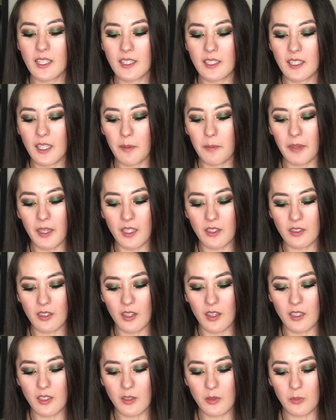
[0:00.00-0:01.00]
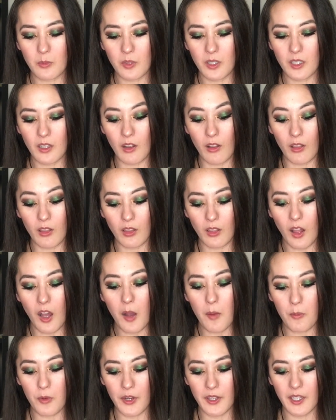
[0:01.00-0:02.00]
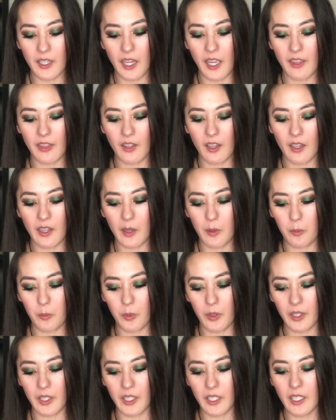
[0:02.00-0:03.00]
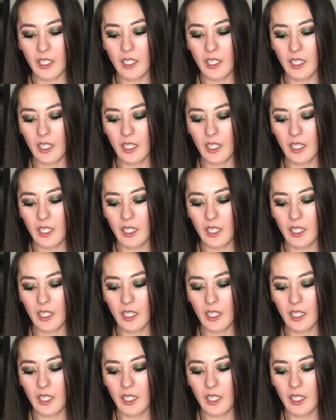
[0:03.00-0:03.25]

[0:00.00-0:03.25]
dip into this one a lot more than I thought I would.